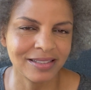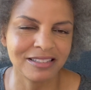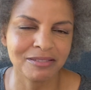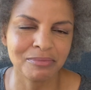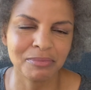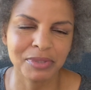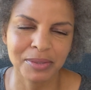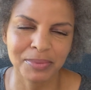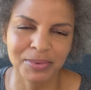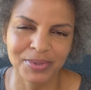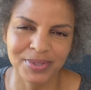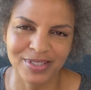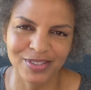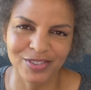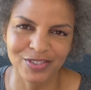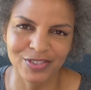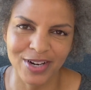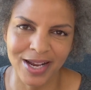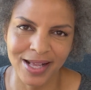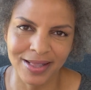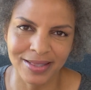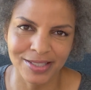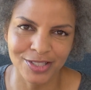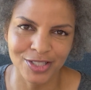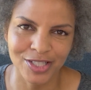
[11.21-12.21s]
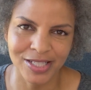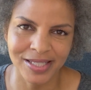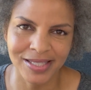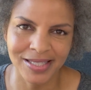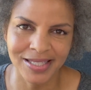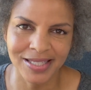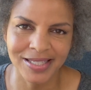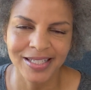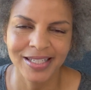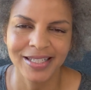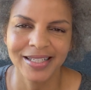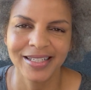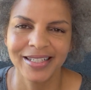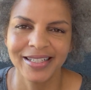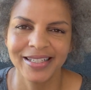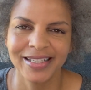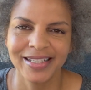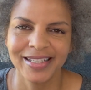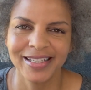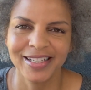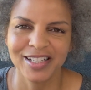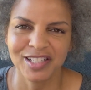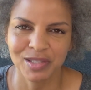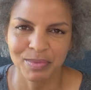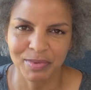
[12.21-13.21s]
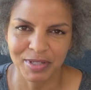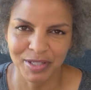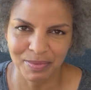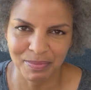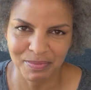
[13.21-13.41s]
the People's Nephrologist. It's been